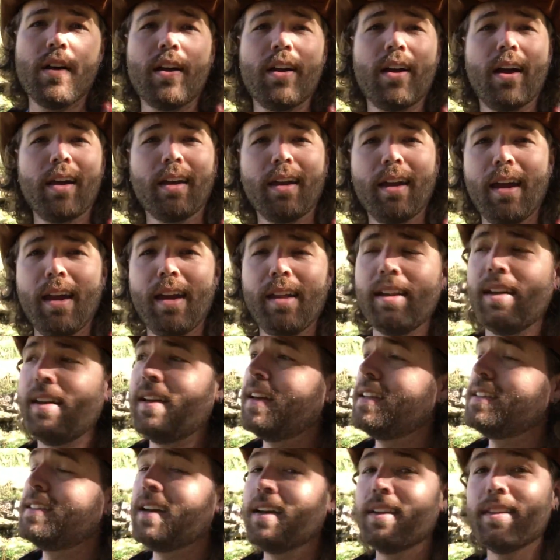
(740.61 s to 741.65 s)
Again,
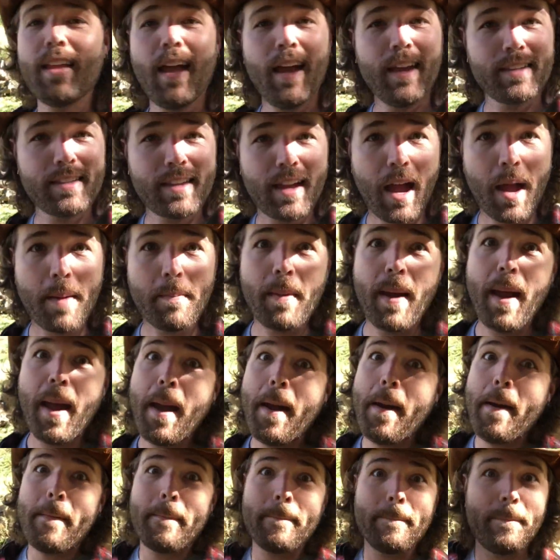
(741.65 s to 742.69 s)
until next time,
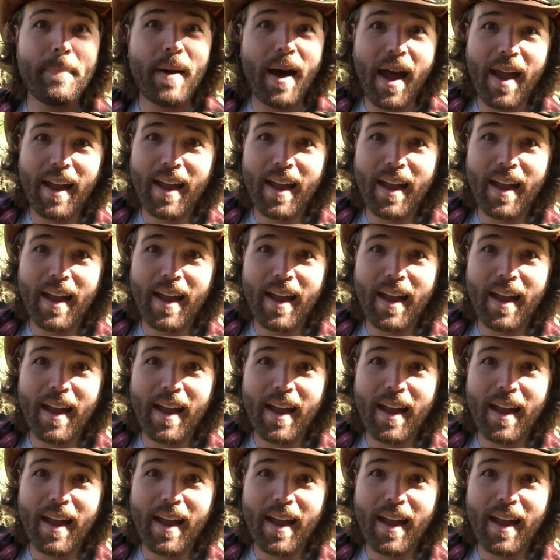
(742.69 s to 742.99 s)
bye,